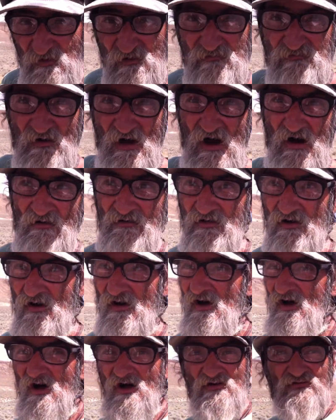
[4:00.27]
to be found.
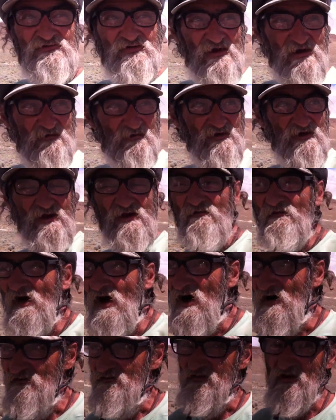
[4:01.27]
Send him an
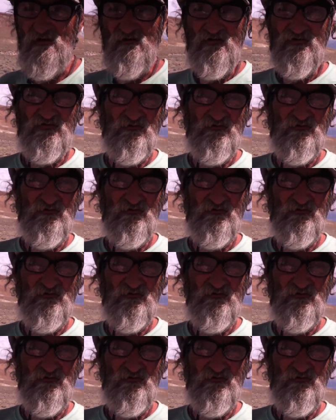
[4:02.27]
email, didn't